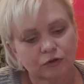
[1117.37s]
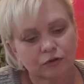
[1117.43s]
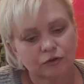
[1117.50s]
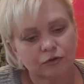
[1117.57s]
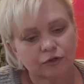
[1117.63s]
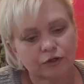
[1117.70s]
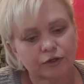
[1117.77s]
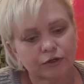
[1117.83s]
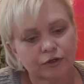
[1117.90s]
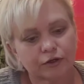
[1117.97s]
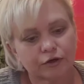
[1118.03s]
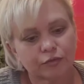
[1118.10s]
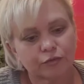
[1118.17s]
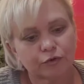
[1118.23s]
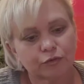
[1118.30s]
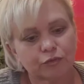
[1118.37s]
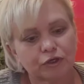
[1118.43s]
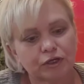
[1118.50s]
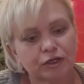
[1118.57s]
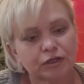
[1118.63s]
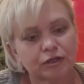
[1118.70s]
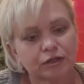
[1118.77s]
you can't help but
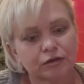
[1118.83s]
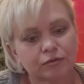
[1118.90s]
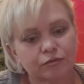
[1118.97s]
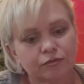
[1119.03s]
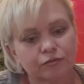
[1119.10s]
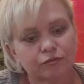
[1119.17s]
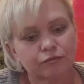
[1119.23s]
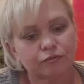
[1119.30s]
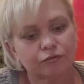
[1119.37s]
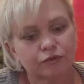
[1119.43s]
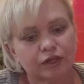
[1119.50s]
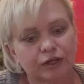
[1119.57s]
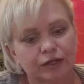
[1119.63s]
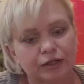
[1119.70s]
picking up that